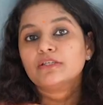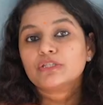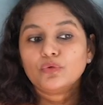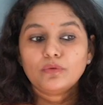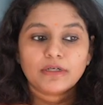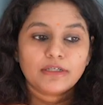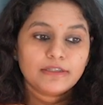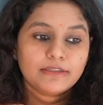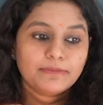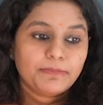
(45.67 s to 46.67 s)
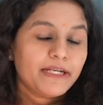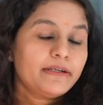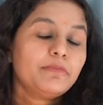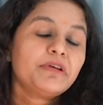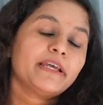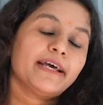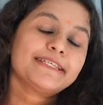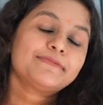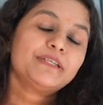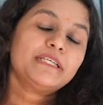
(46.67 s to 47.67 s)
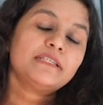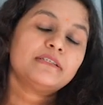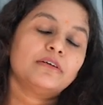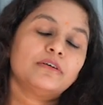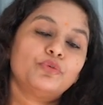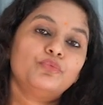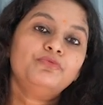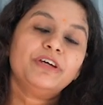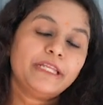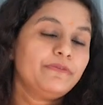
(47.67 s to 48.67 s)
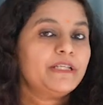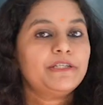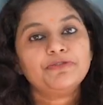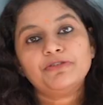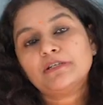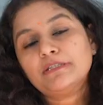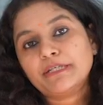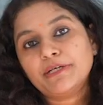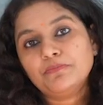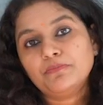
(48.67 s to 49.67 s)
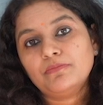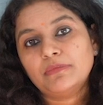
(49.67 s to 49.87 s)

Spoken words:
So the pandemic has been a very, very difficult time,